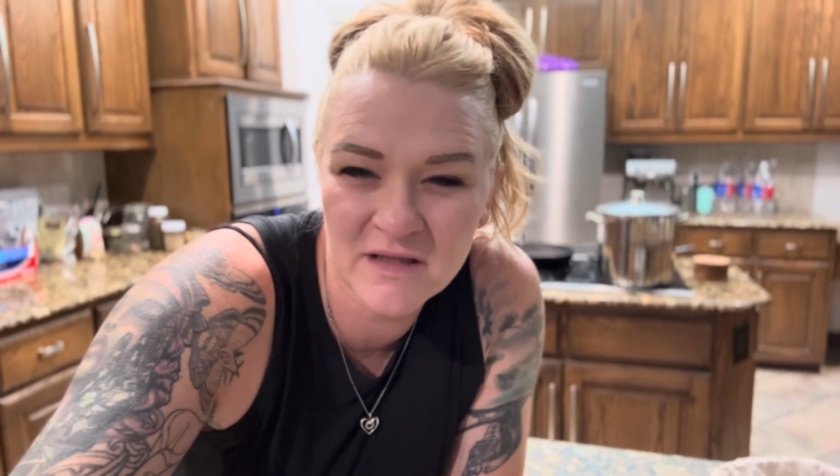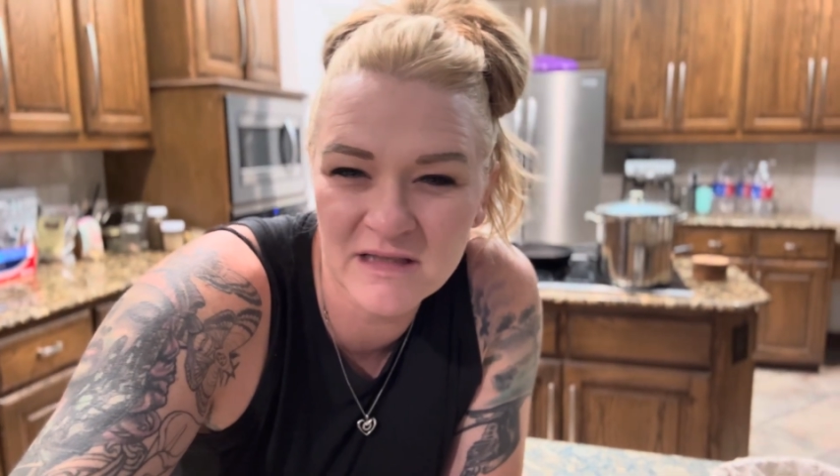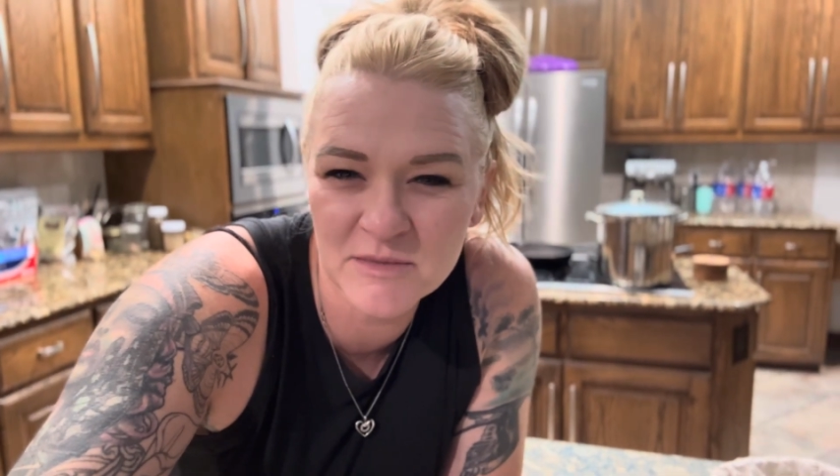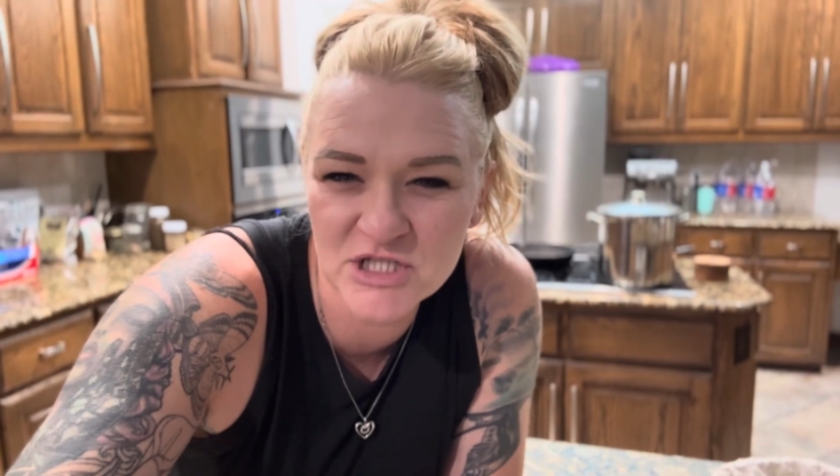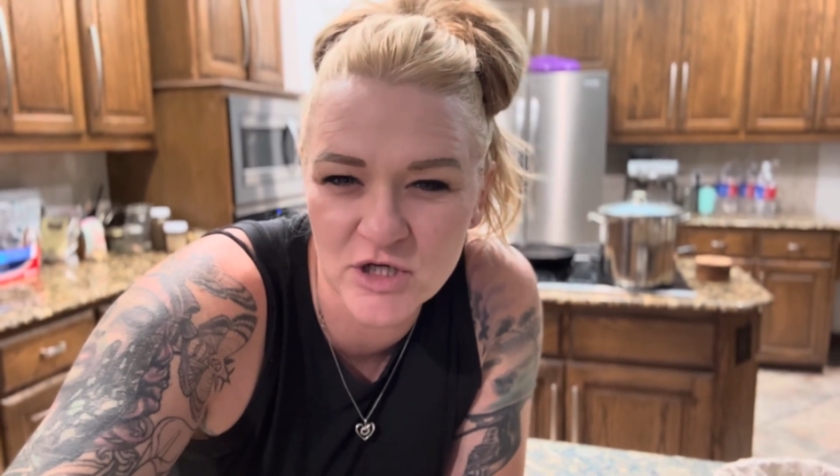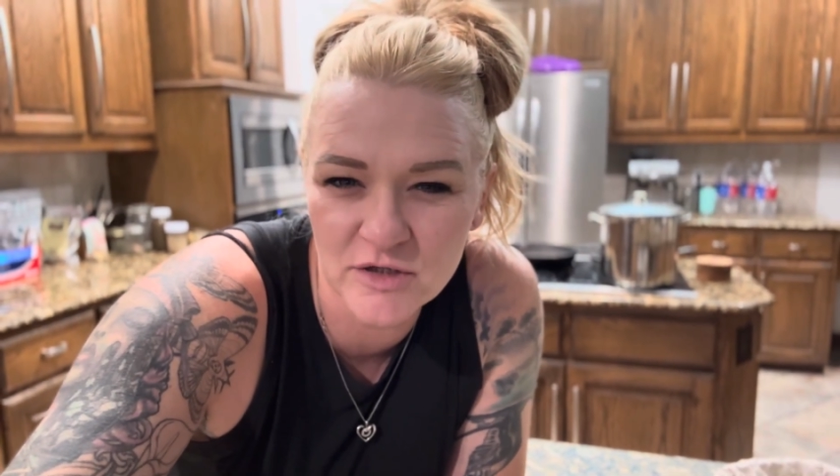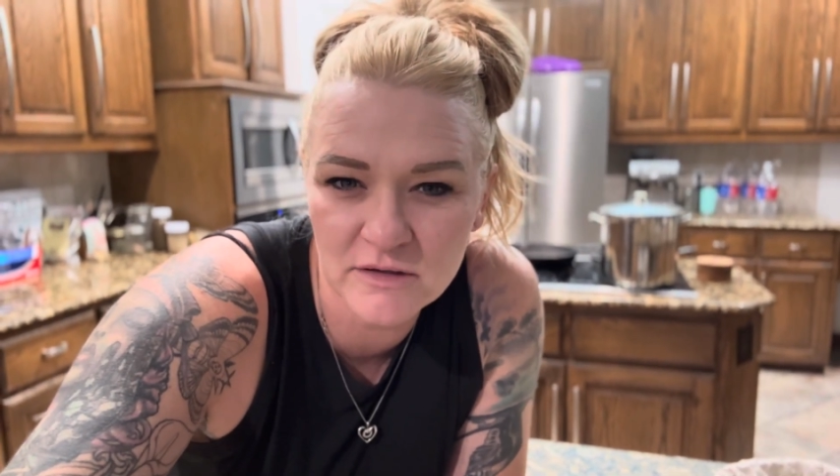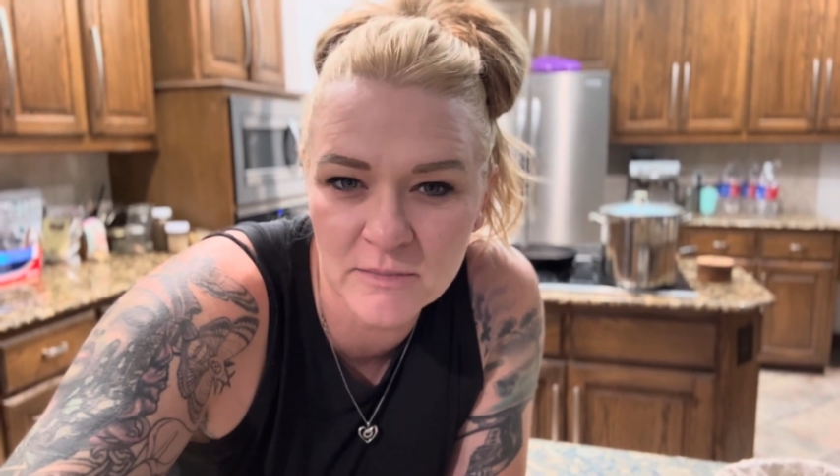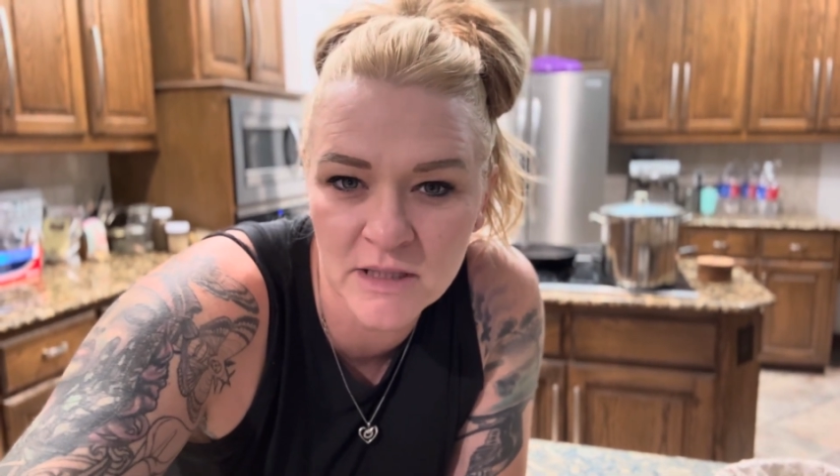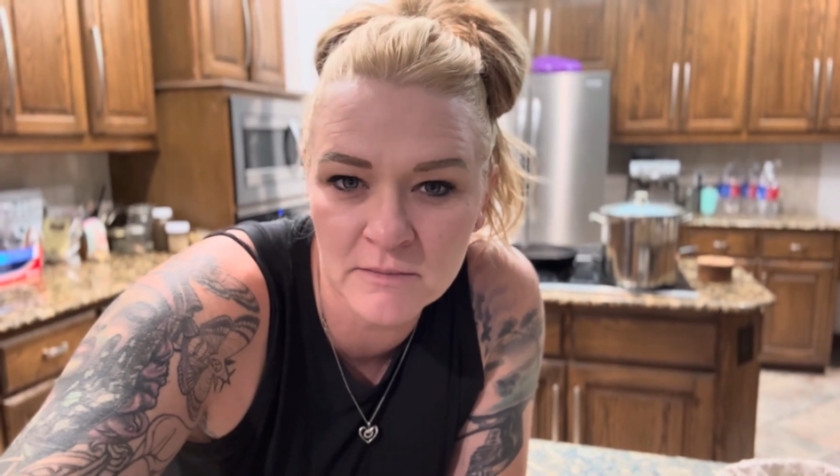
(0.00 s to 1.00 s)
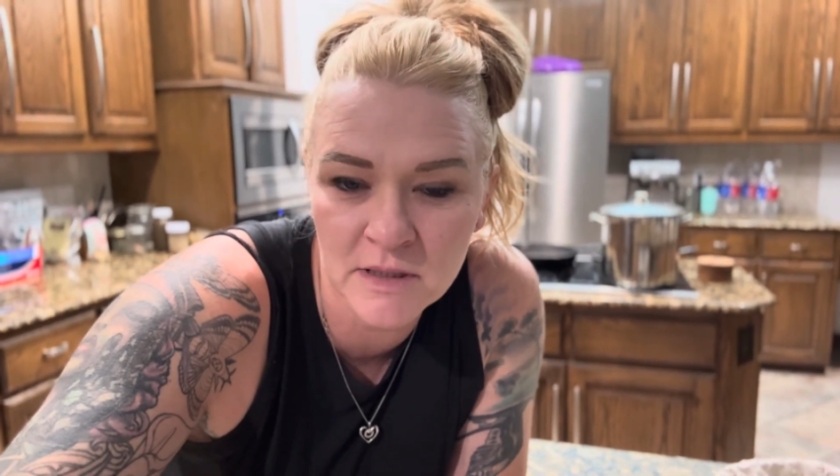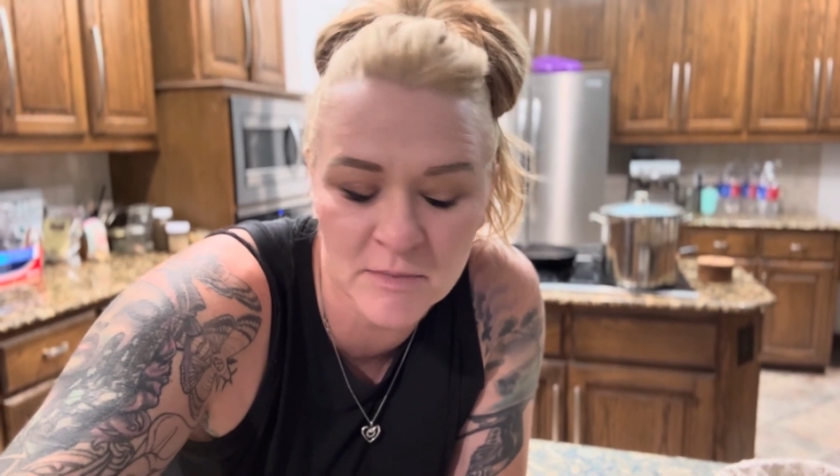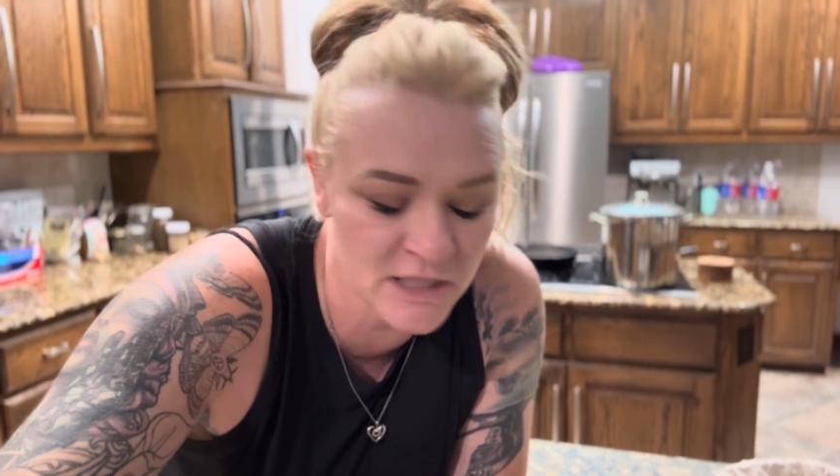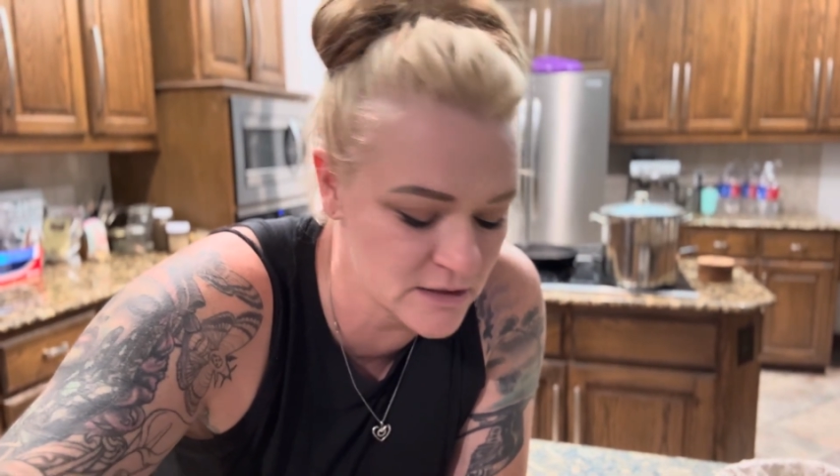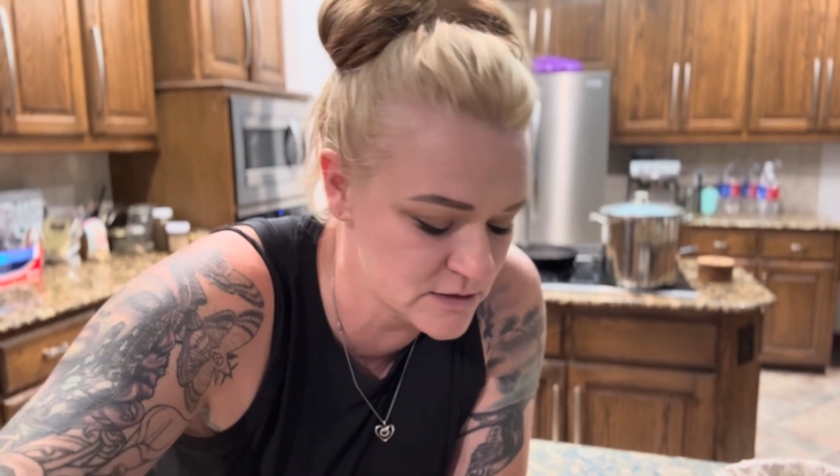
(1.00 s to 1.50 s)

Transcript: let me show you. I'm gonna